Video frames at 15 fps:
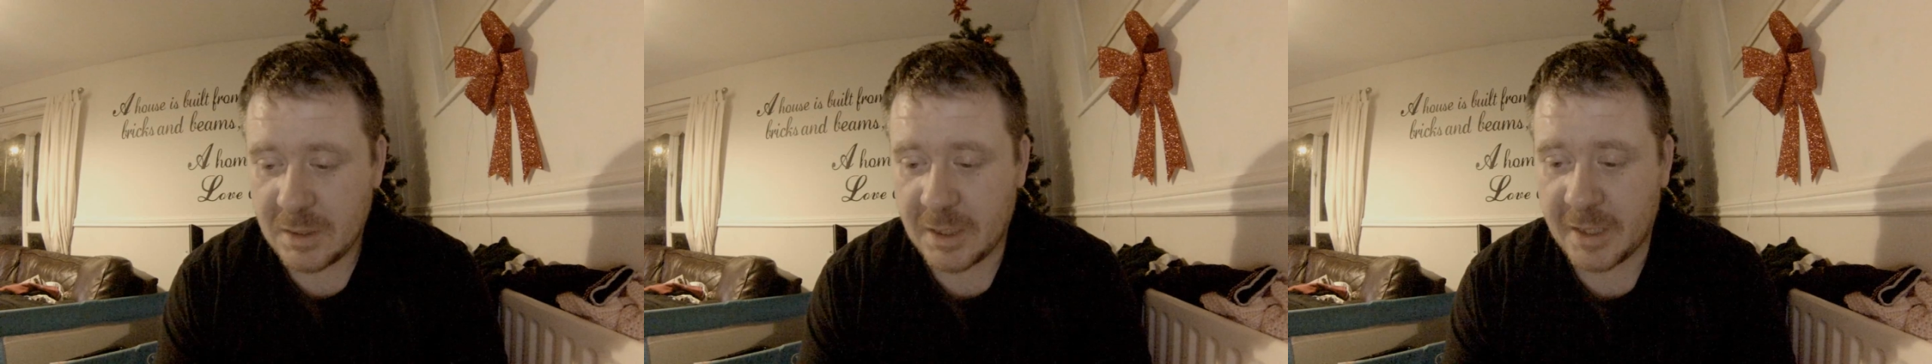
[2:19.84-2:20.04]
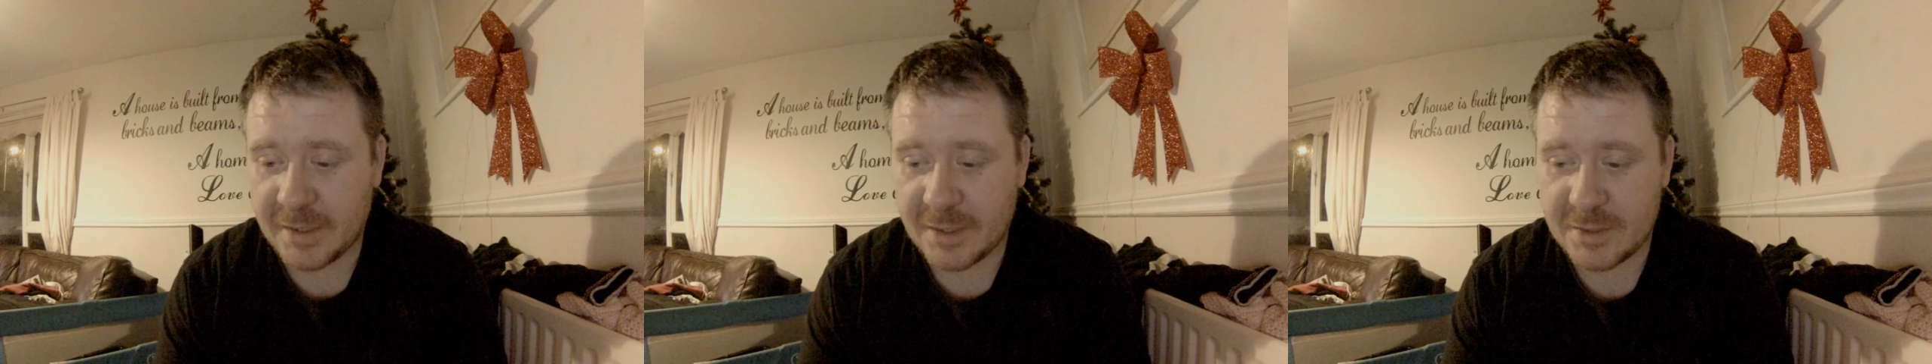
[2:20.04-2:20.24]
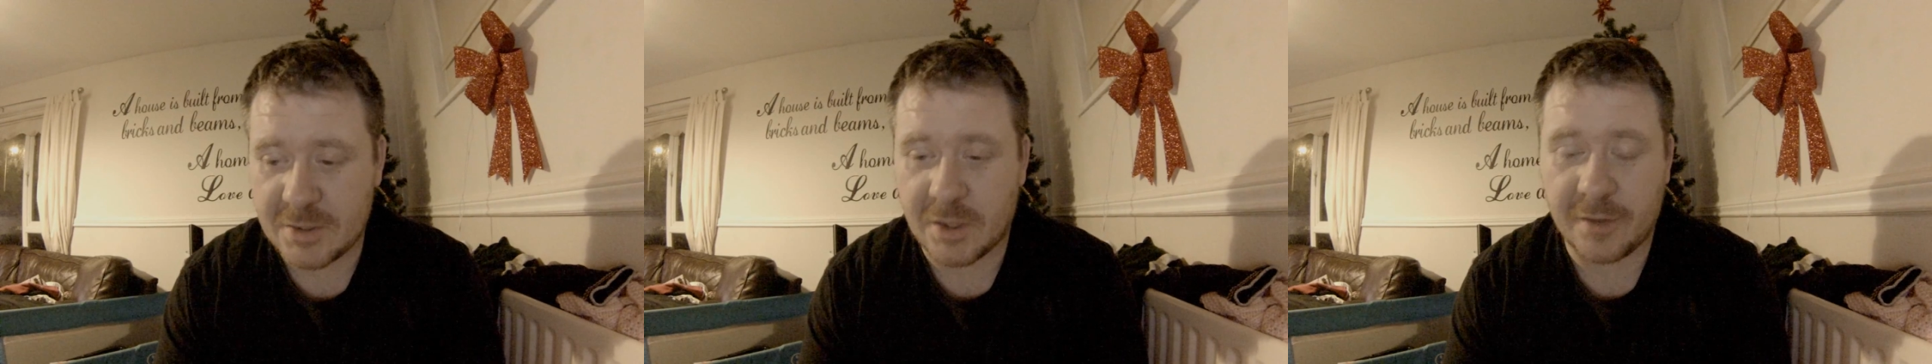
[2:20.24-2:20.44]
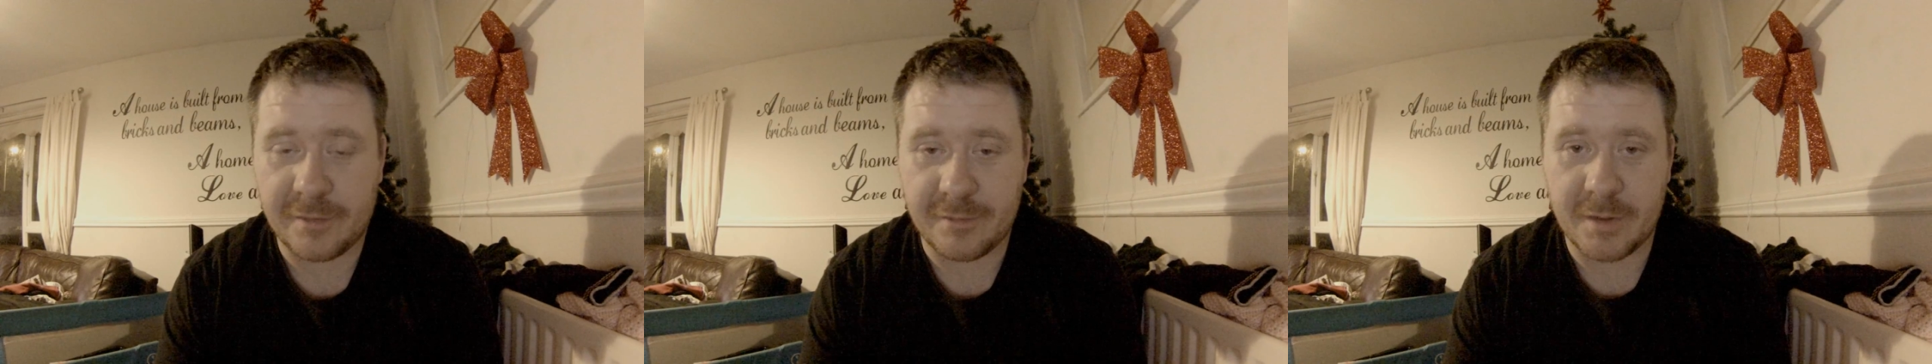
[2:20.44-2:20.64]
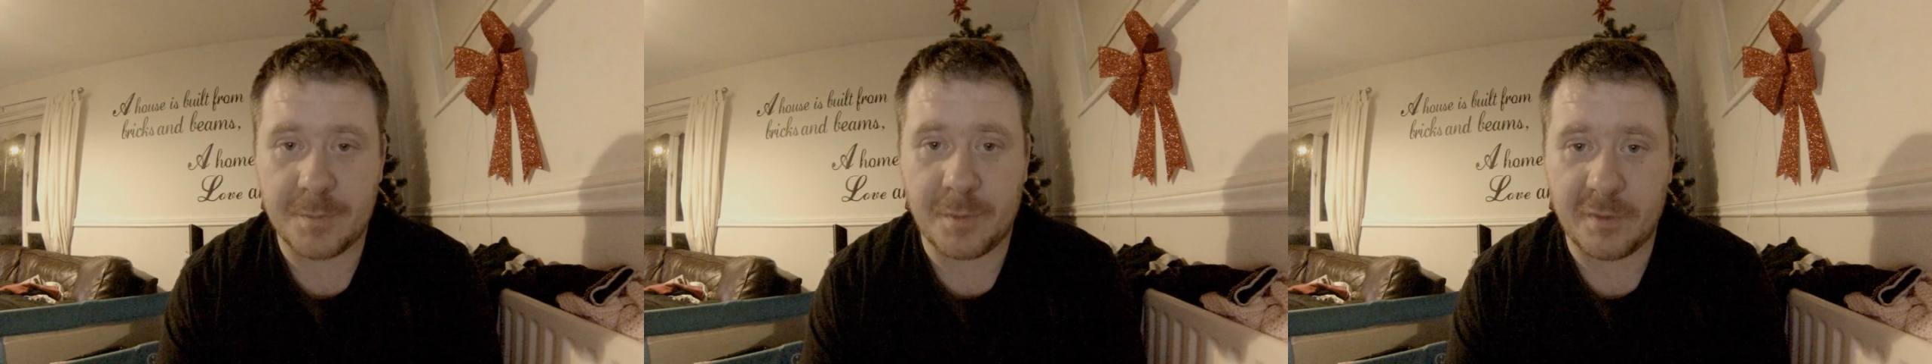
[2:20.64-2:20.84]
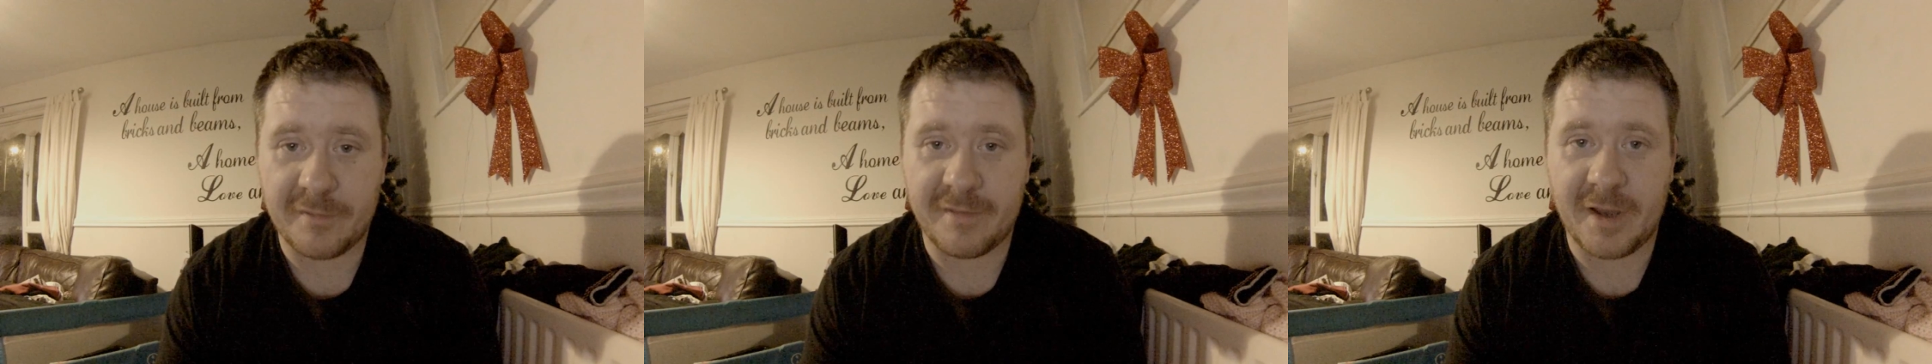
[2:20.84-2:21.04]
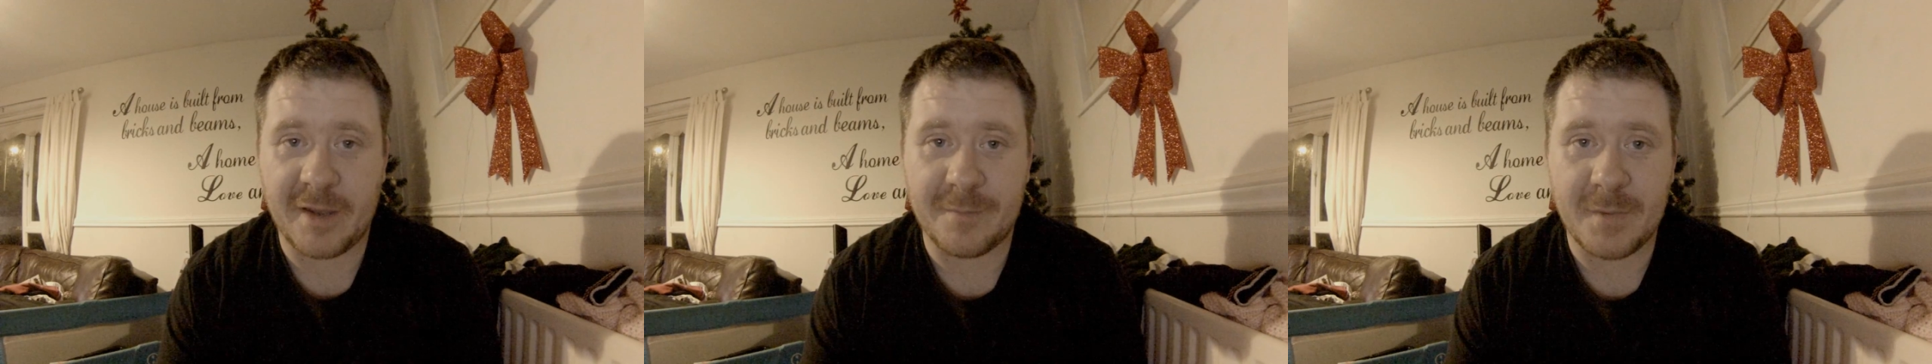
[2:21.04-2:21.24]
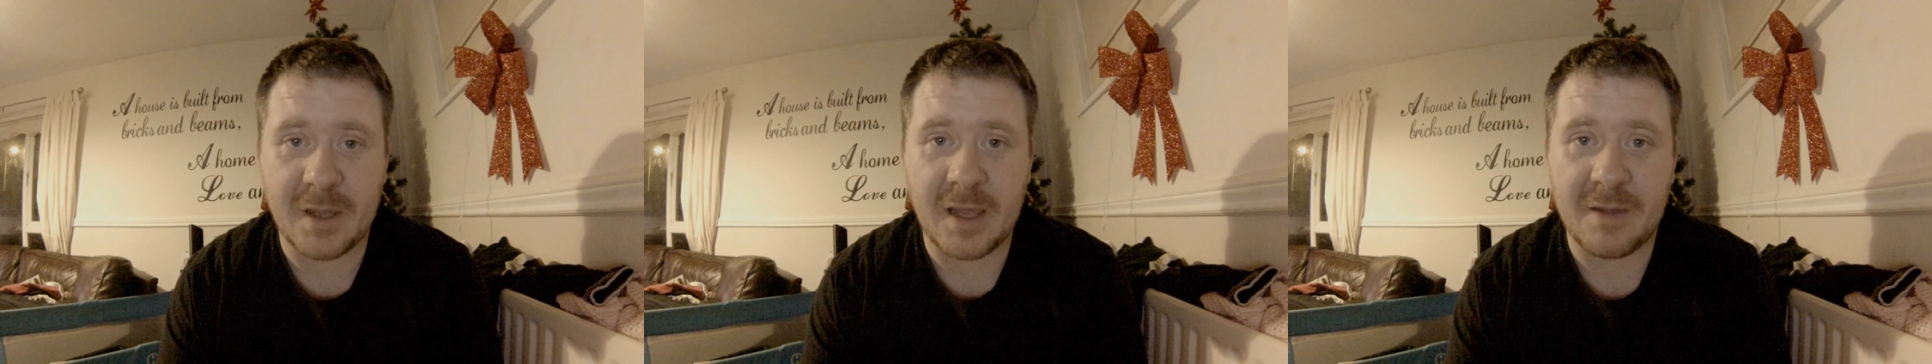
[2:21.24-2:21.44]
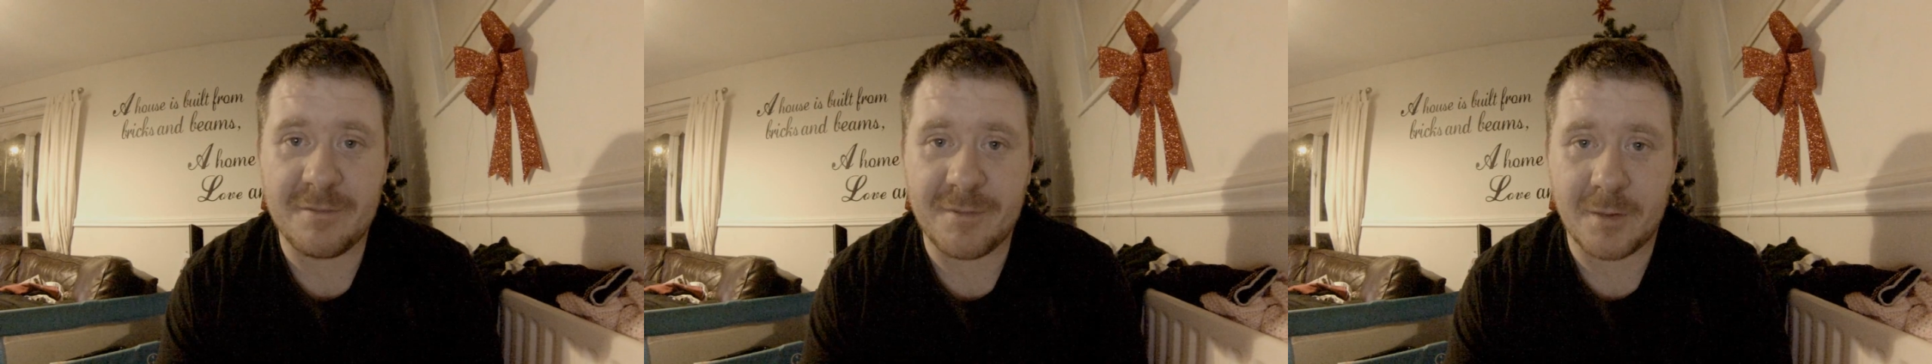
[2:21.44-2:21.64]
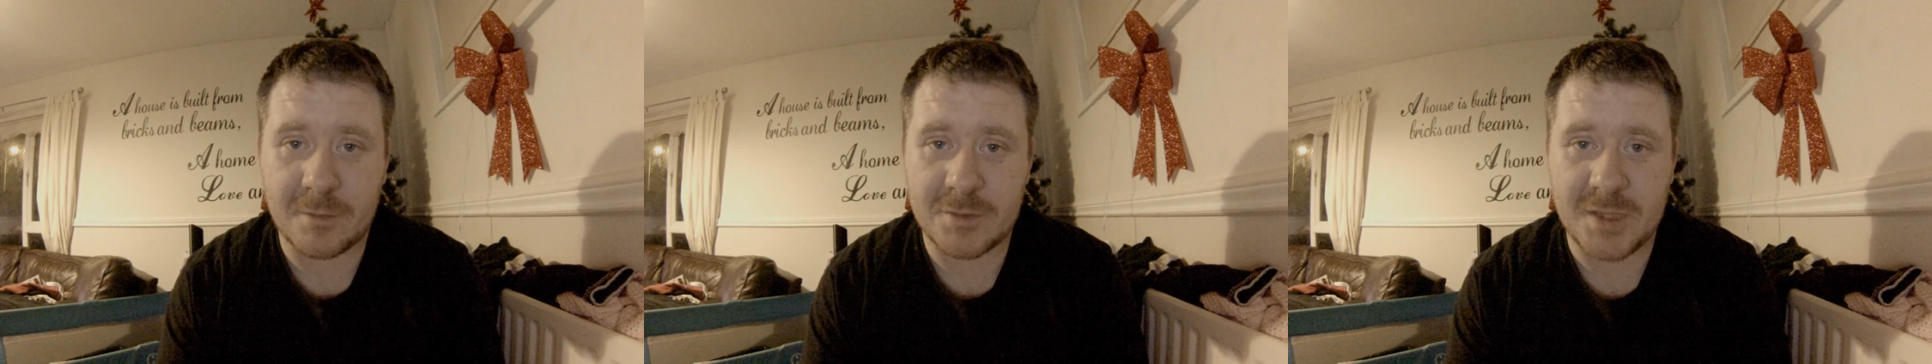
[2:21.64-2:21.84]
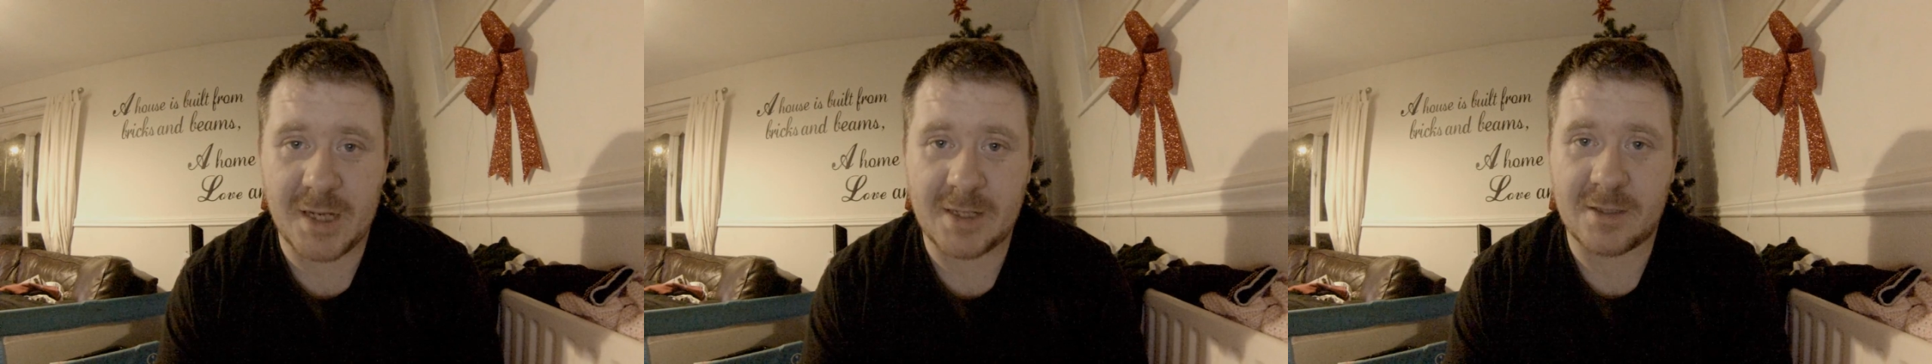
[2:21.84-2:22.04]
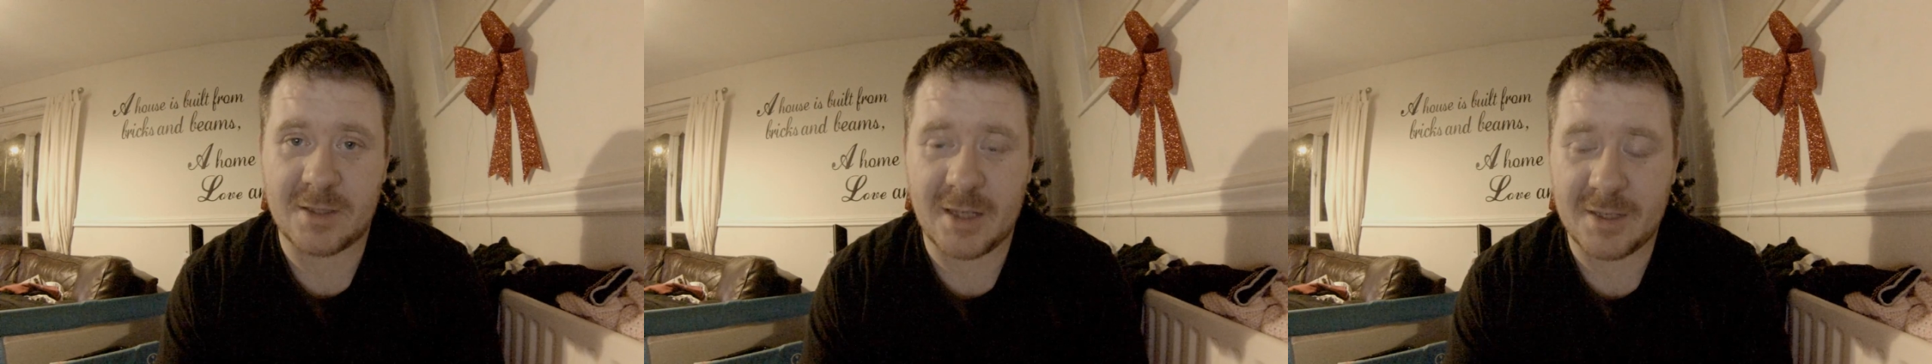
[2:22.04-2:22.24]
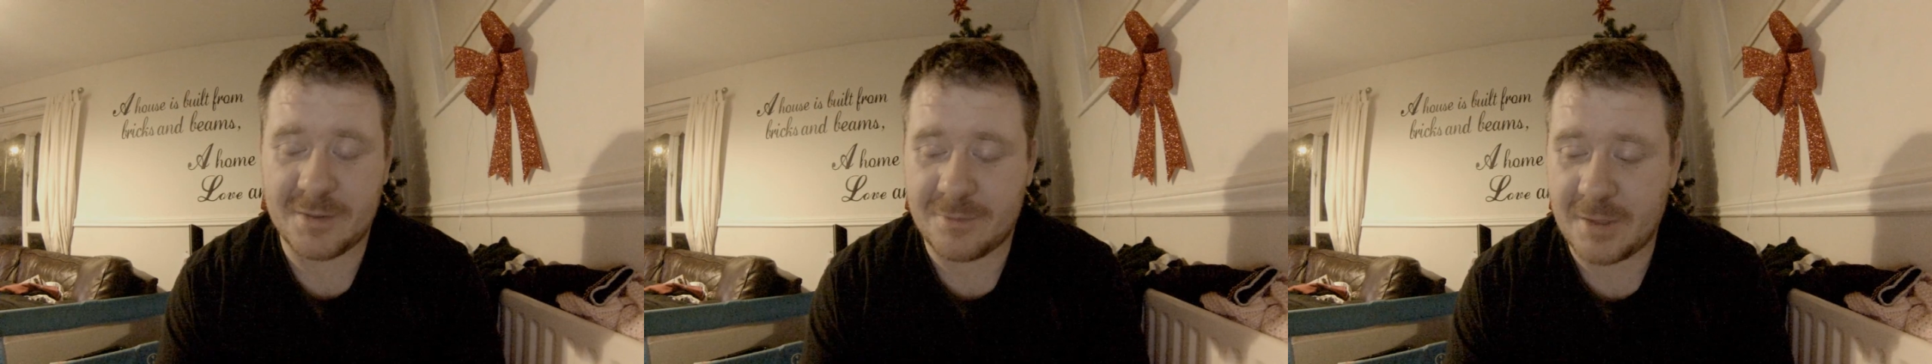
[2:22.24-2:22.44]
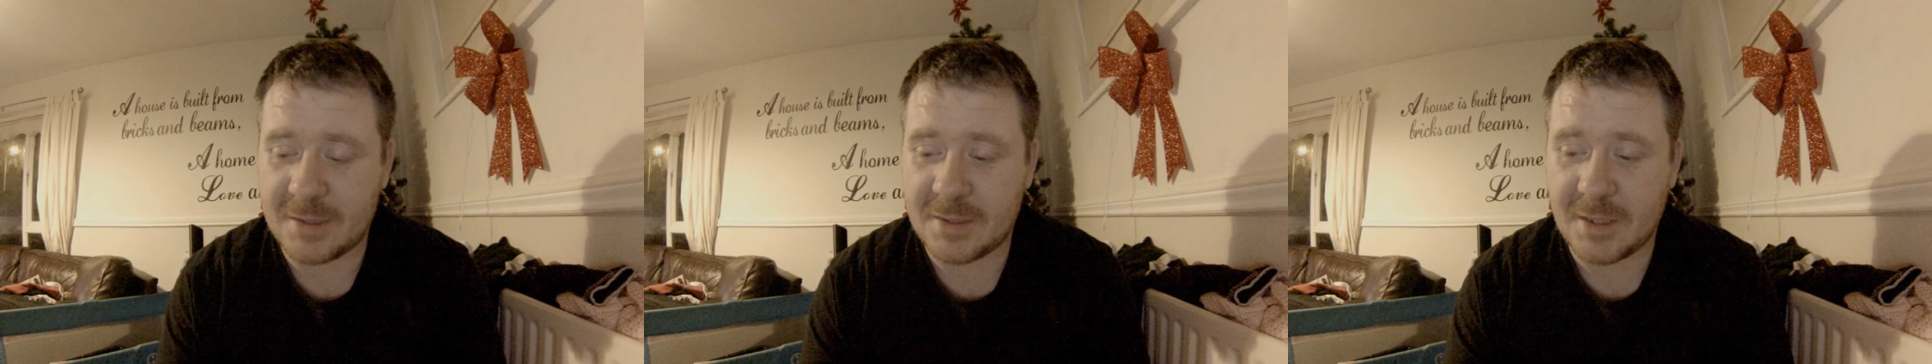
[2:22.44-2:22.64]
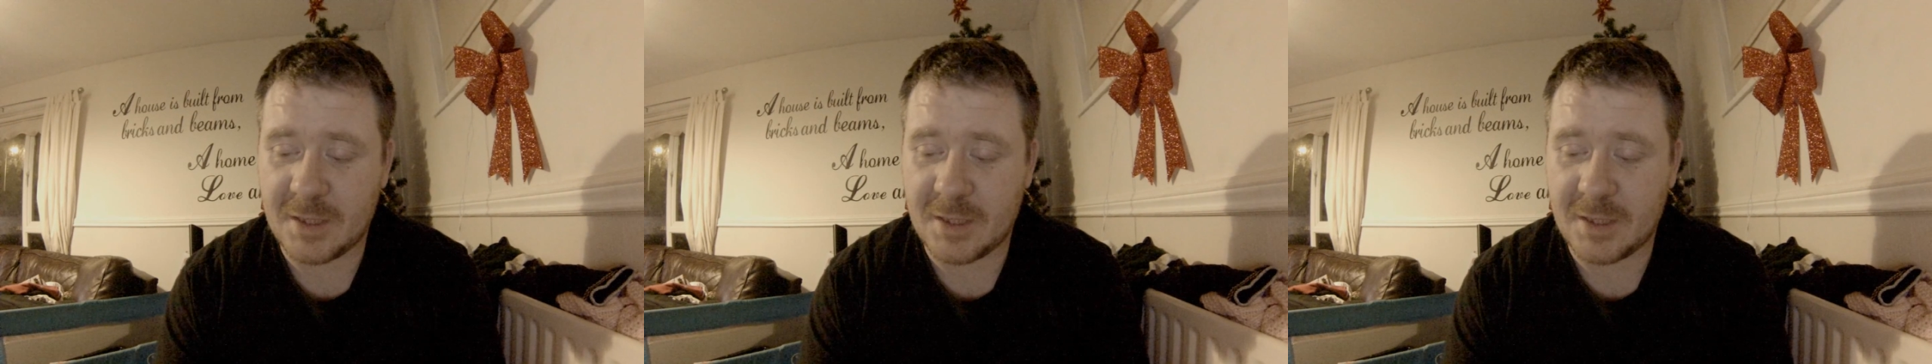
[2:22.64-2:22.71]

uh, that's got a three point five millimeter headphone jack on either end,